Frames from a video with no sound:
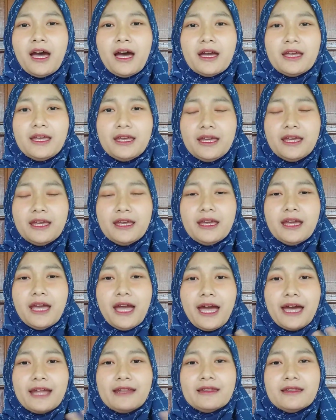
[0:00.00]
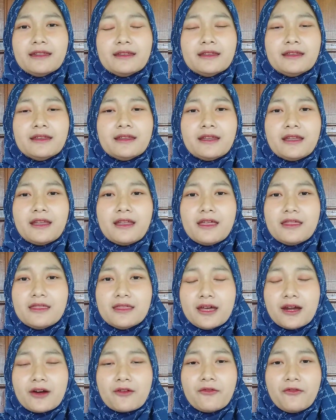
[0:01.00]
he and
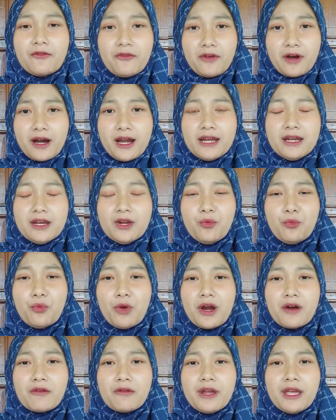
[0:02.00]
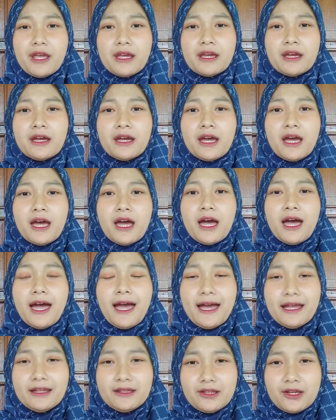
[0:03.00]
their friend wearing
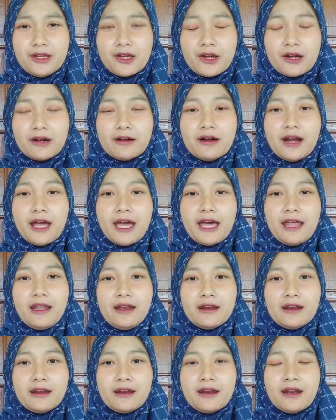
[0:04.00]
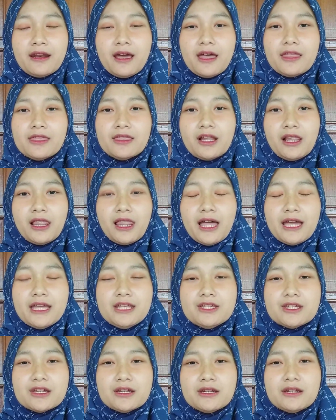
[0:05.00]
headgear, and the
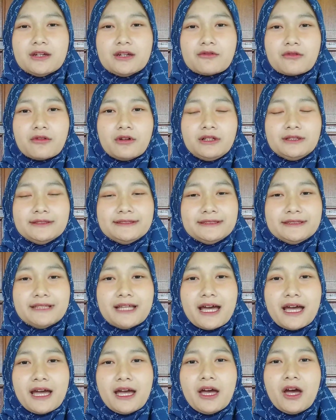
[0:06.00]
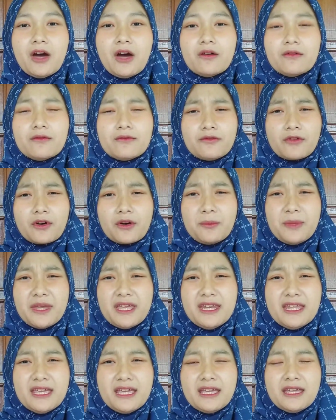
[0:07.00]
Legion rules that
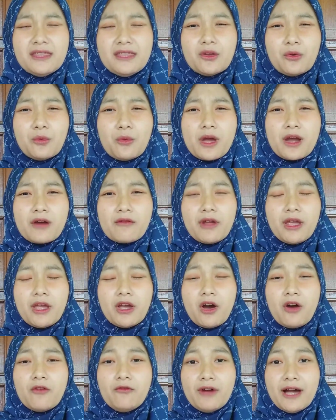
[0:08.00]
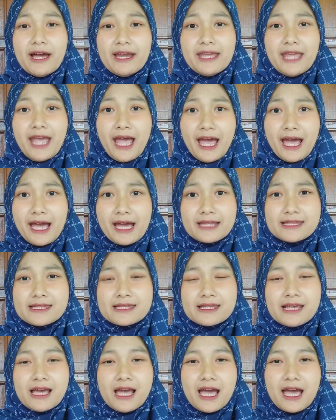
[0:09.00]
forbidding the wearing of any
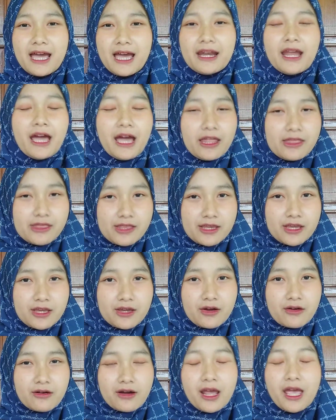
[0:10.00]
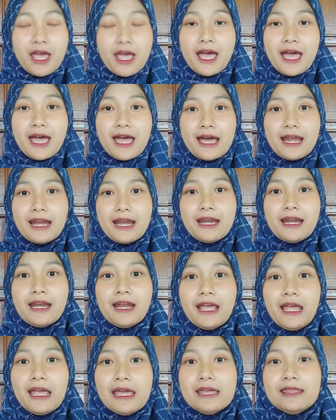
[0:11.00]
hats and headgear. And
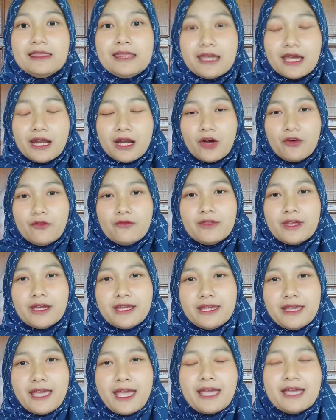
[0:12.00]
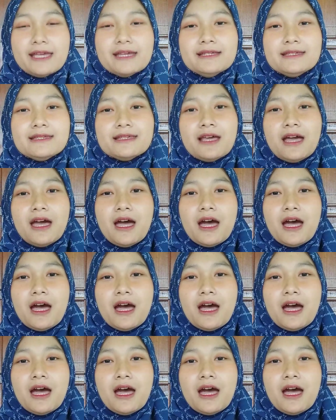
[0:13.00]
in the end of the case,